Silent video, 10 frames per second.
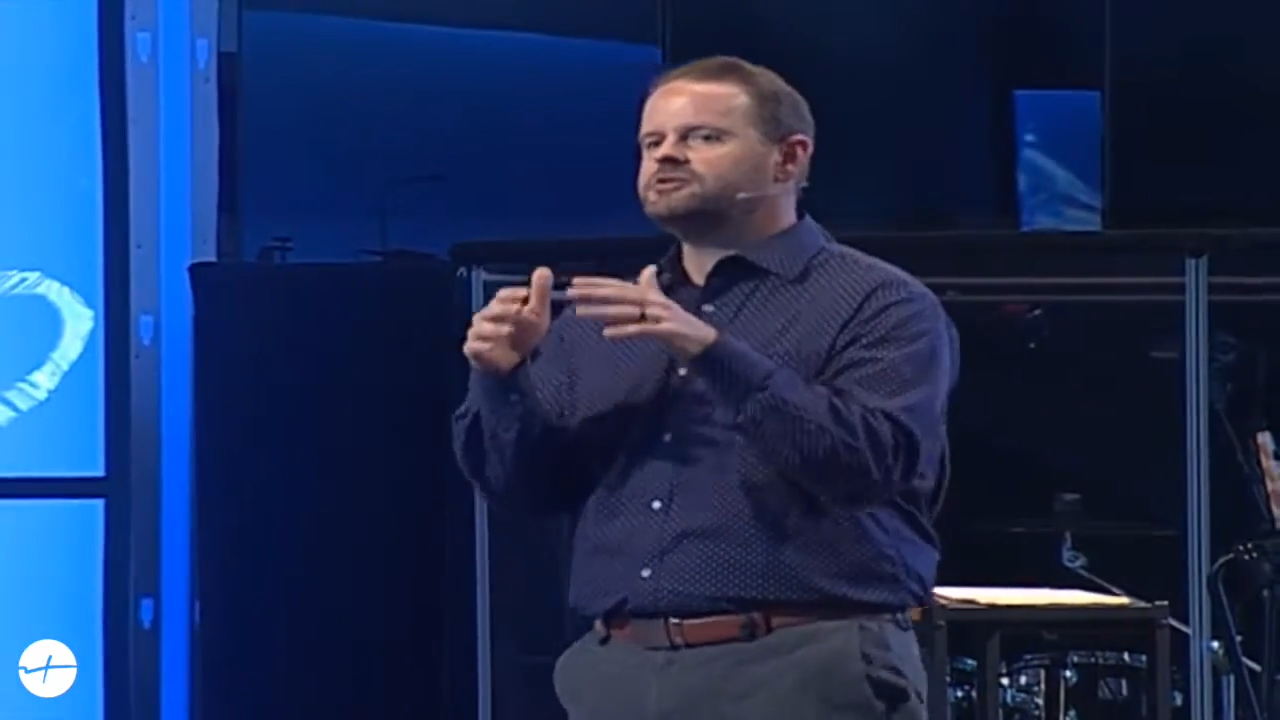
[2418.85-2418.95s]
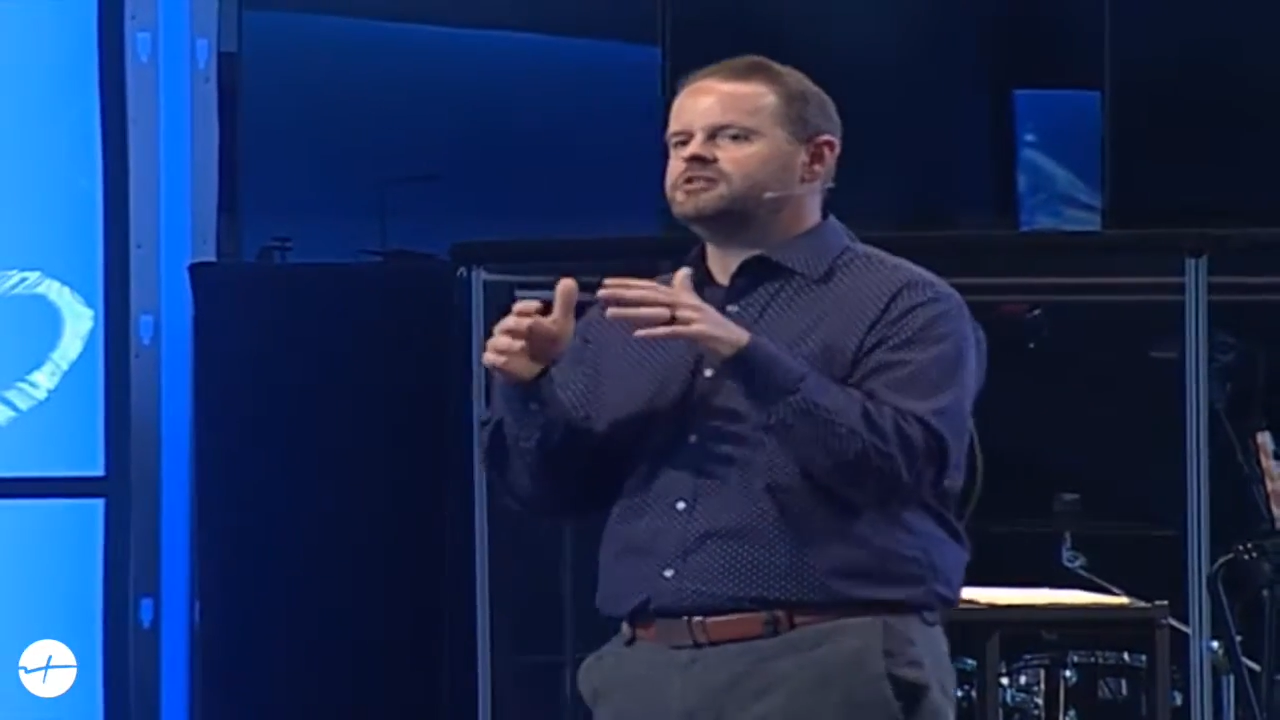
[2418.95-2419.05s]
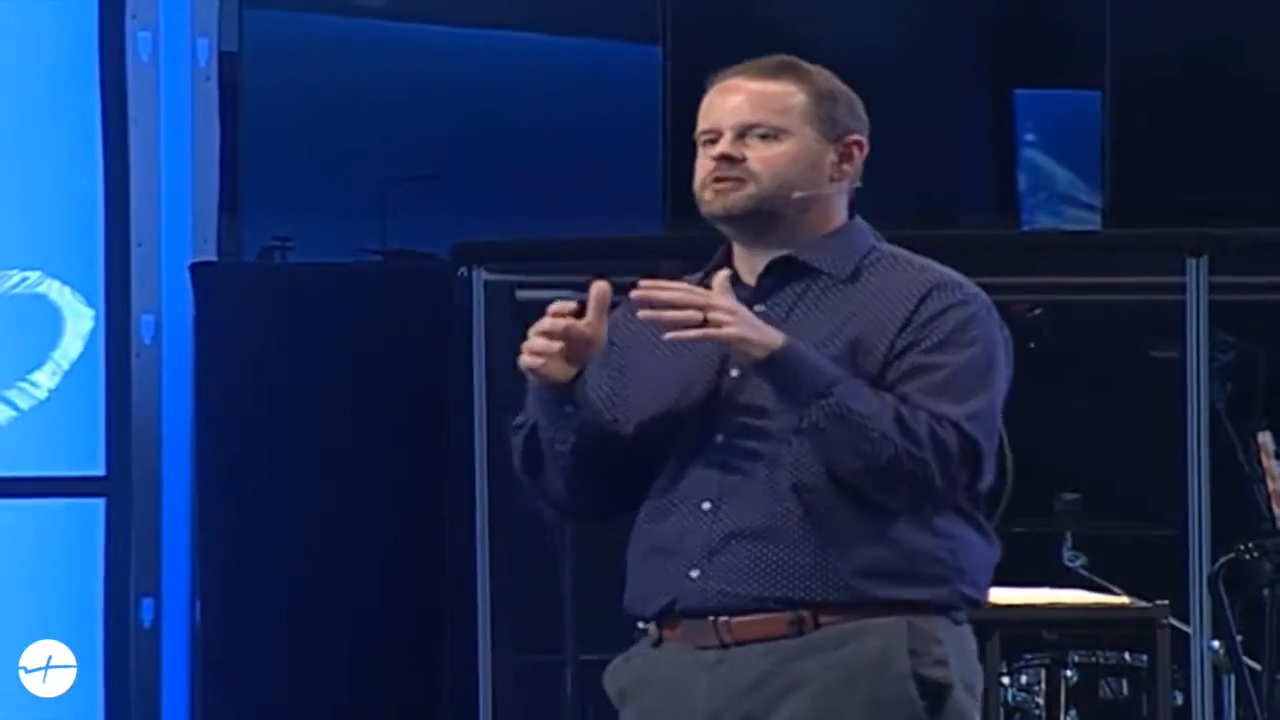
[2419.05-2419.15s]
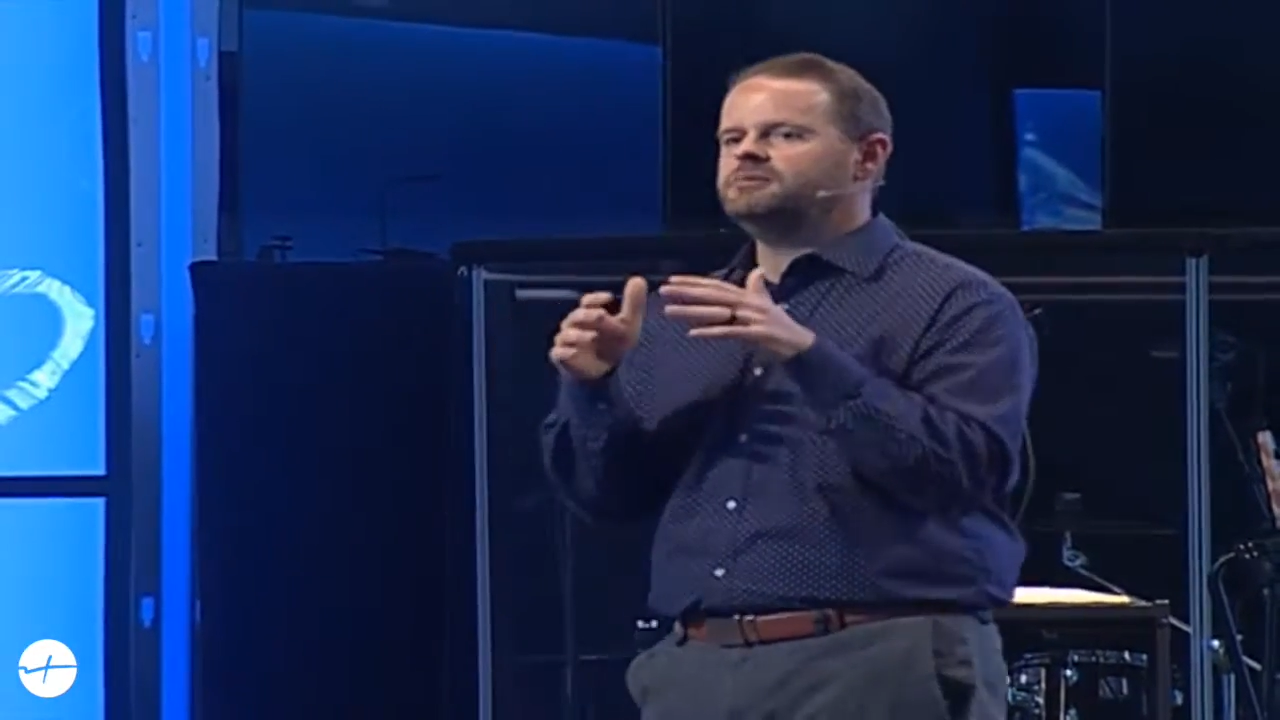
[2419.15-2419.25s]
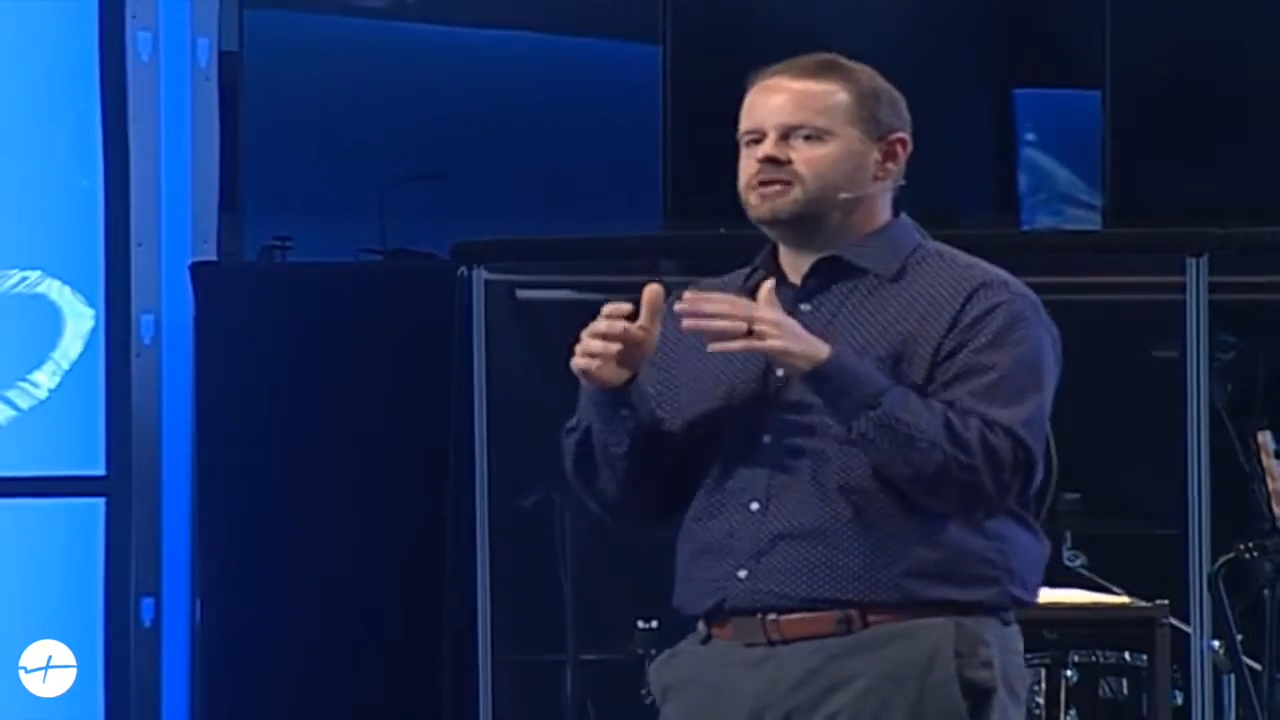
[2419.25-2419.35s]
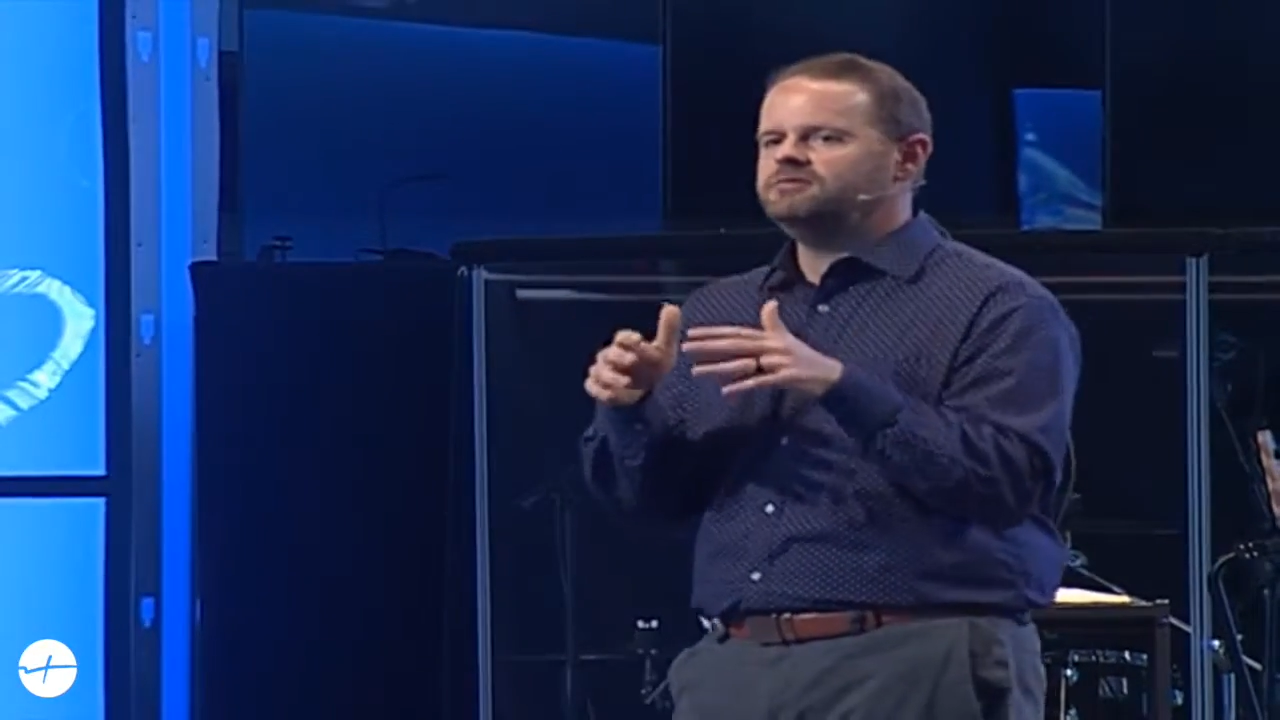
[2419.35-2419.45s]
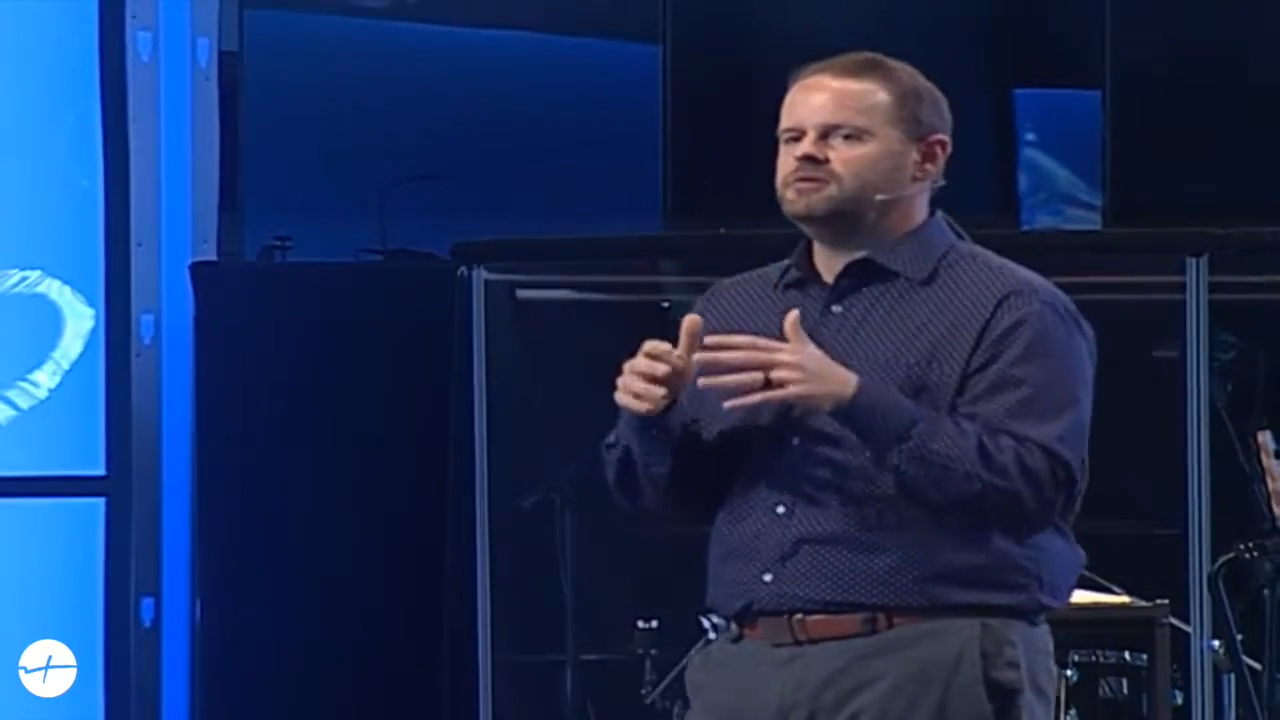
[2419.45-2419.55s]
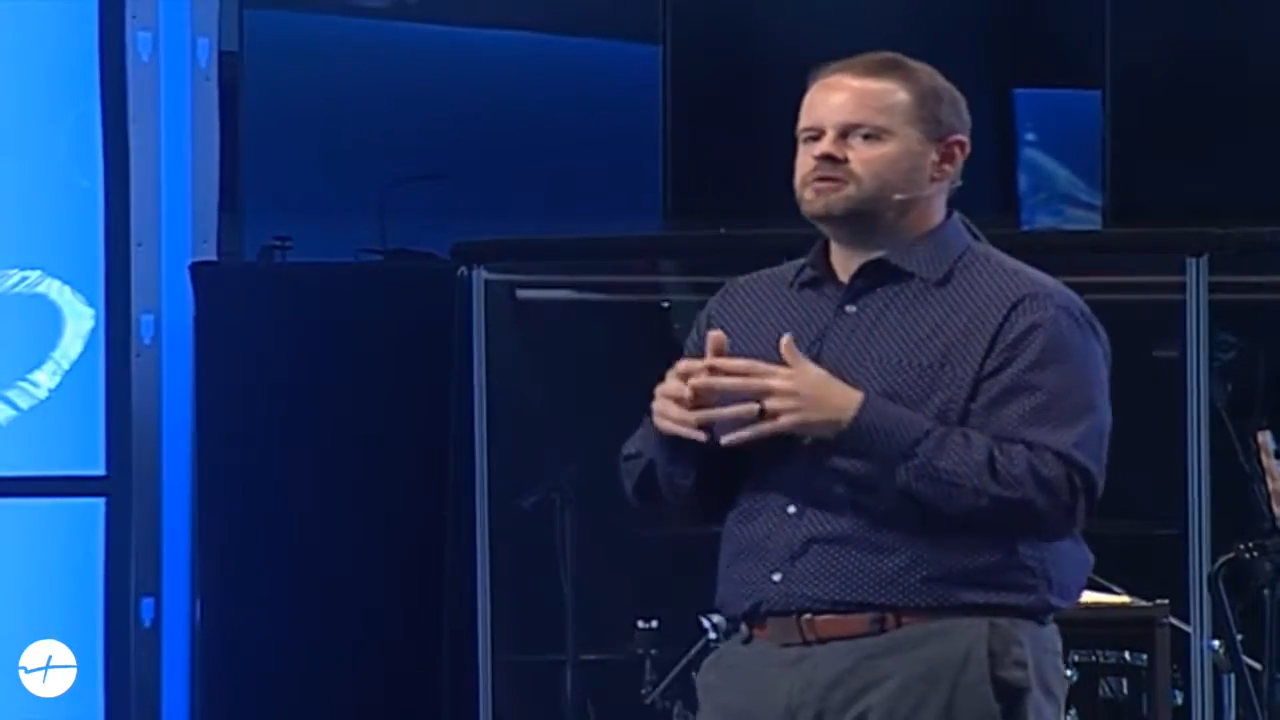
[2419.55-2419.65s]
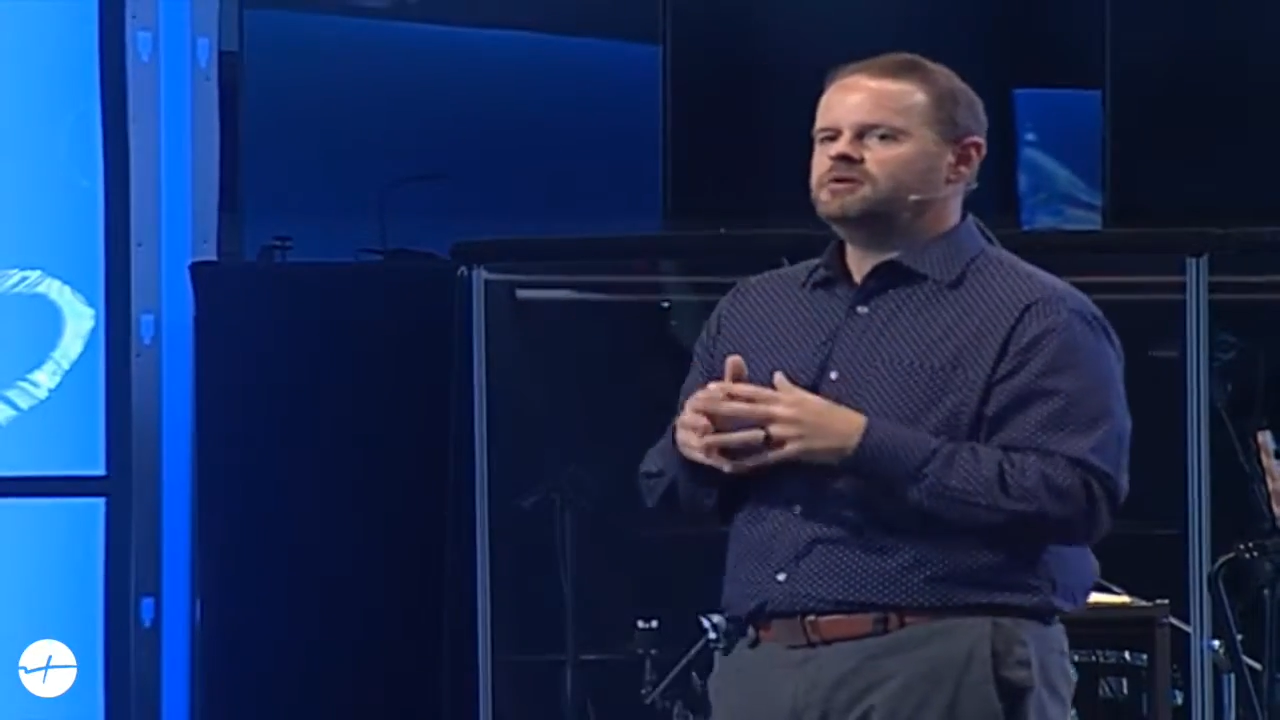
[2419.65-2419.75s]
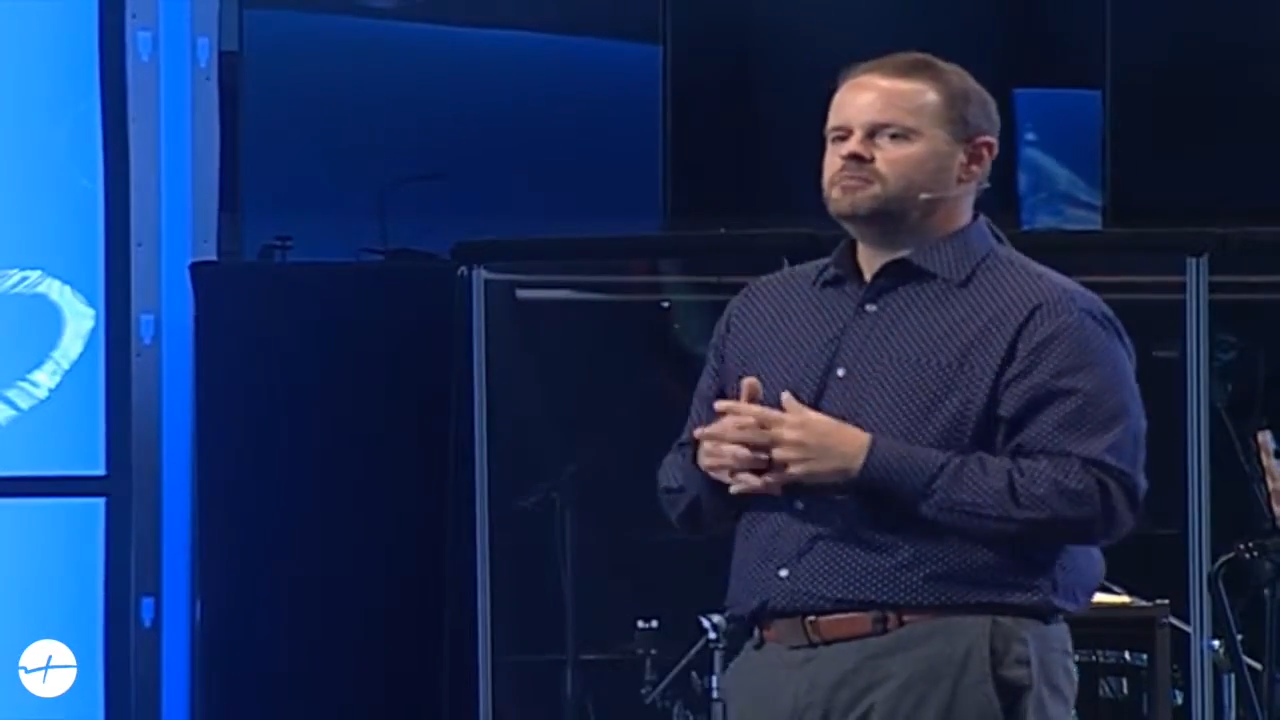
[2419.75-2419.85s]
to them
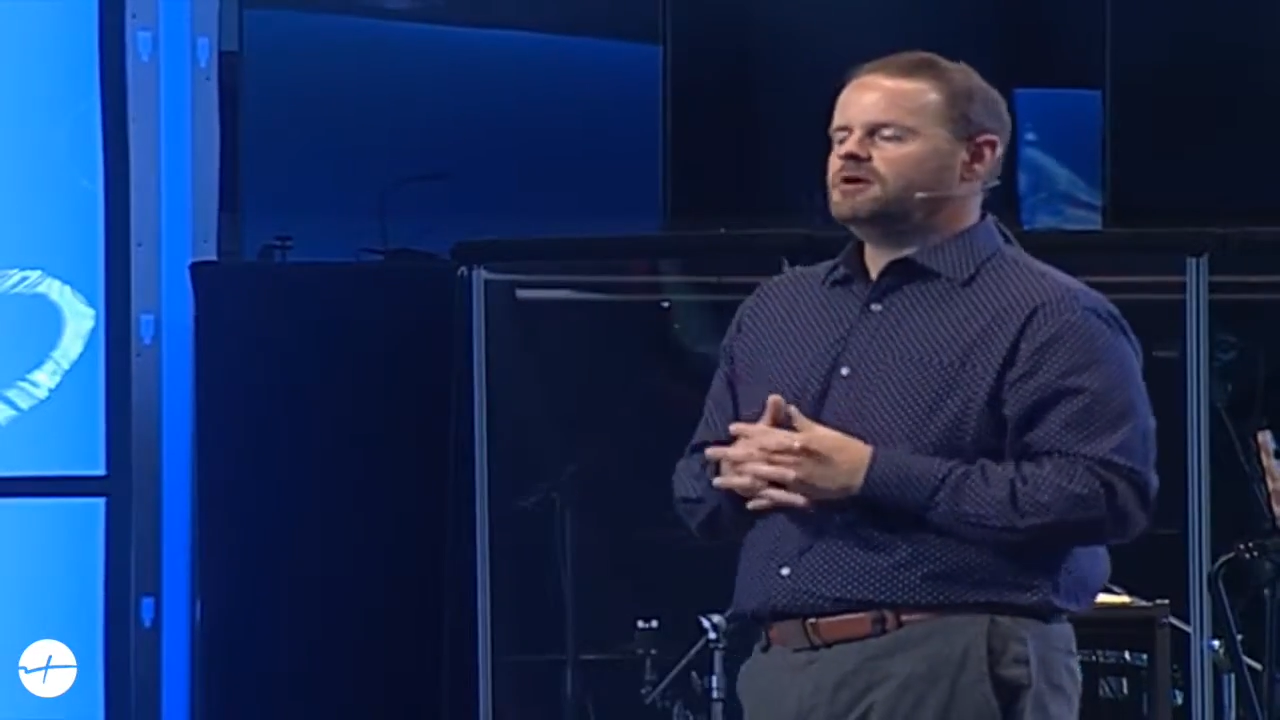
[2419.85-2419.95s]
even